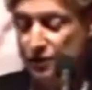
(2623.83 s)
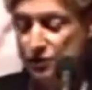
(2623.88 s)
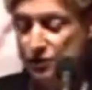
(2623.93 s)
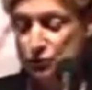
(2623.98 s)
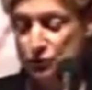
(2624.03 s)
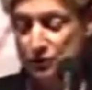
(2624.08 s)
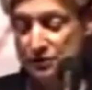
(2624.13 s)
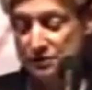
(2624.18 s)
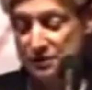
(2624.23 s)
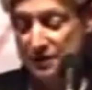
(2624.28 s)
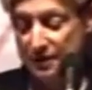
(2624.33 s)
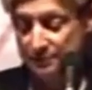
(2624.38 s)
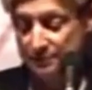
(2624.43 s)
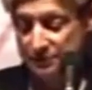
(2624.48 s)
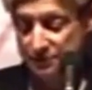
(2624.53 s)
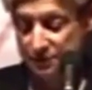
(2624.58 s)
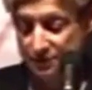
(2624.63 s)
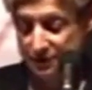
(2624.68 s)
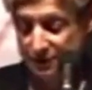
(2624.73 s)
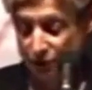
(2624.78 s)
to attempt
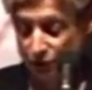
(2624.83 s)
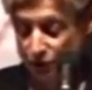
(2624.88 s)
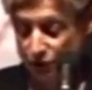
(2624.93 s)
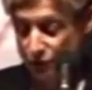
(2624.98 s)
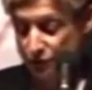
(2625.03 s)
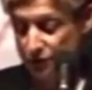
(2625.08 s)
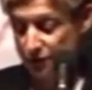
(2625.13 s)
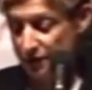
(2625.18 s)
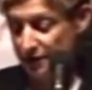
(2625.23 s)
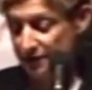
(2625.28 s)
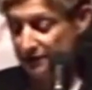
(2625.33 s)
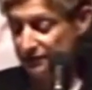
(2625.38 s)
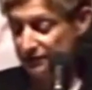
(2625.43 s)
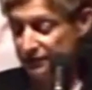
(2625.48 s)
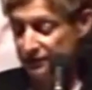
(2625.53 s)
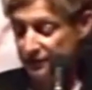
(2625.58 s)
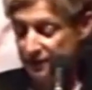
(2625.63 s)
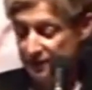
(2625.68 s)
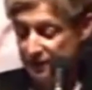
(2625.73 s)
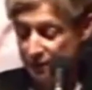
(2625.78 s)
to lead a good life,
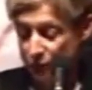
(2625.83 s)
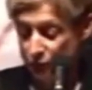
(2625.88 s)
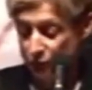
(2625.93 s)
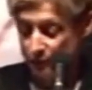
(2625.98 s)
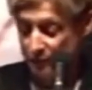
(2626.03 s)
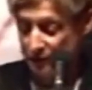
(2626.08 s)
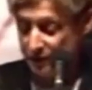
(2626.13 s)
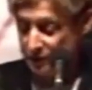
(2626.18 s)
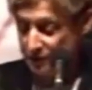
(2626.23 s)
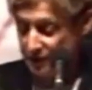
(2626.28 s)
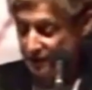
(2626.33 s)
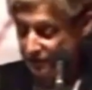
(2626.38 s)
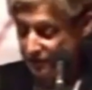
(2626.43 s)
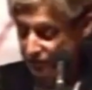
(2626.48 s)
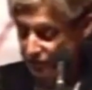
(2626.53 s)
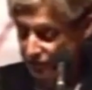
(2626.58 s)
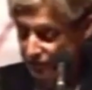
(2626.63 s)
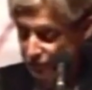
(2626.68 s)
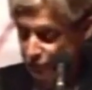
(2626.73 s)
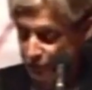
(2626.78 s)
it will be a life
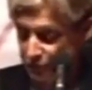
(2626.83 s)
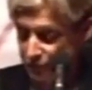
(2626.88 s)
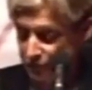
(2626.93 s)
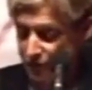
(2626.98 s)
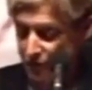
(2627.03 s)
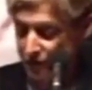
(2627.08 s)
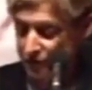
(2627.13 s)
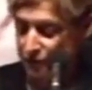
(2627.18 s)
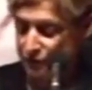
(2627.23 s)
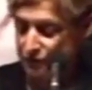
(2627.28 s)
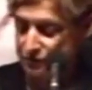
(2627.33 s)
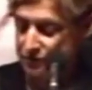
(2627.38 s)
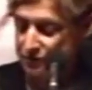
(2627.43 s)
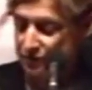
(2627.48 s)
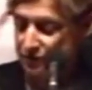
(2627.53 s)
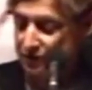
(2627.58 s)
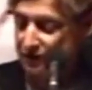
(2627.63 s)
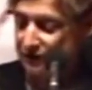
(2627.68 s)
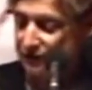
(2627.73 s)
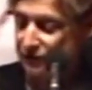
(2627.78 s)
lived with others, a
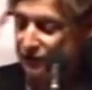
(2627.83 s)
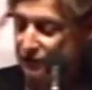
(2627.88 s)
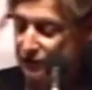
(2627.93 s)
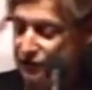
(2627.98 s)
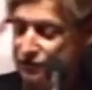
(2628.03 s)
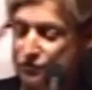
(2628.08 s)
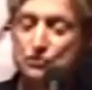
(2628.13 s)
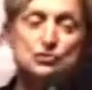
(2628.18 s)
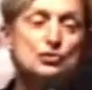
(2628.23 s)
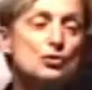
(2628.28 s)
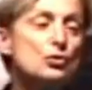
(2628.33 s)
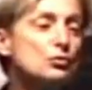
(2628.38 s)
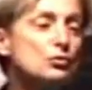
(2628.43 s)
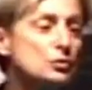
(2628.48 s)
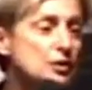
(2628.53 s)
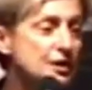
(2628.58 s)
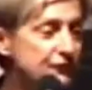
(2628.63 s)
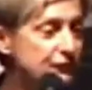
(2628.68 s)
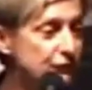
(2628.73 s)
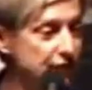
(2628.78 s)
life that is no
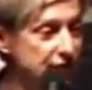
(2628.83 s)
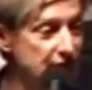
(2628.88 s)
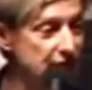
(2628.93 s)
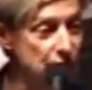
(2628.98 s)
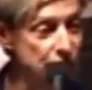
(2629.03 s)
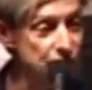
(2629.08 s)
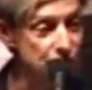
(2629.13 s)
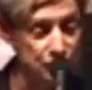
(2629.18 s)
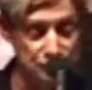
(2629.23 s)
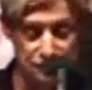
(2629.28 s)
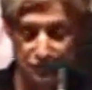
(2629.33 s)
life without those